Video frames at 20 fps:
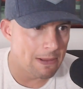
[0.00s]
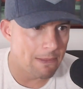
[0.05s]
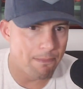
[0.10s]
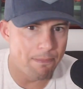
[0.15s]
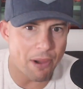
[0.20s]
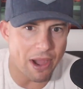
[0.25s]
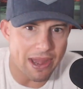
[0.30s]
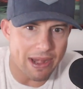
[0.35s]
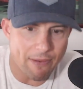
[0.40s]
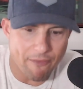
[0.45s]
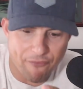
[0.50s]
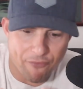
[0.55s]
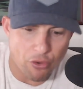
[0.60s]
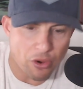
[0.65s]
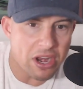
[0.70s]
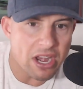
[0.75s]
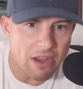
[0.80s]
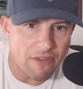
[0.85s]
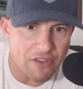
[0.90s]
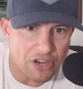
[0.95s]
But for
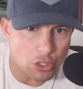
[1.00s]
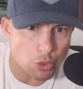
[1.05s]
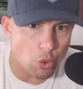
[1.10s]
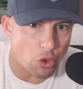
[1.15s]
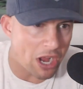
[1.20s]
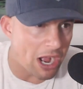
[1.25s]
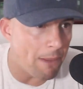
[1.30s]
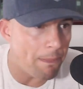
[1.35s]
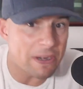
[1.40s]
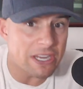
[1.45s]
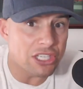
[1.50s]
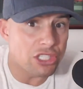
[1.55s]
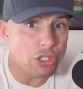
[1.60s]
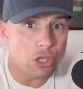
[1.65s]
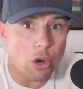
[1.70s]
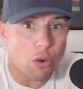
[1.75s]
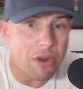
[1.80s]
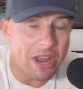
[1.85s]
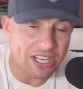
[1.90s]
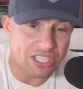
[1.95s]
individual companies,
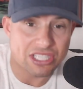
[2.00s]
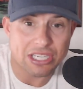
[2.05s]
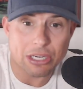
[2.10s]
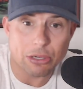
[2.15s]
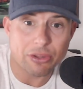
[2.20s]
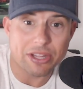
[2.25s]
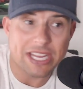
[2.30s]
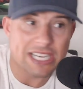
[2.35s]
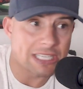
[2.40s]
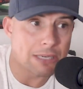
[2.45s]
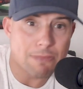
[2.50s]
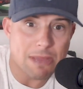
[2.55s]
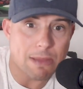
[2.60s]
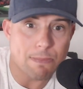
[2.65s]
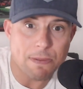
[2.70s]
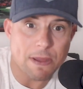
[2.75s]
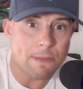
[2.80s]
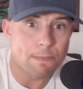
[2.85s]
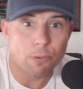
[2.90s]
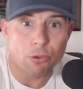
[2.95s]
you don't necessarily get to
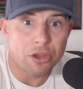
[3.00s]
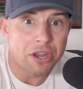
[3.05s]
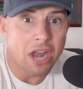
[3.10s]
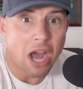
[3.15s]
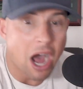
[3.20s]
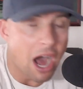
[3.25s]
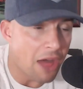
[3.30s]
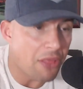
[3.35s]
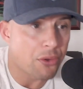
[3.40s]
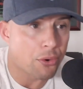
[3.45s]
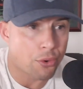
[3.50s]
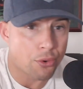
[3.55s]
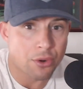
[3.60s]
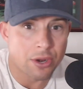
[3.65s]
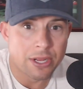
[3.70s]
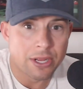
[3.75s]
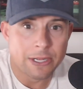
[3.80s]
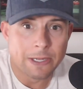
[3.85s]
meet people in other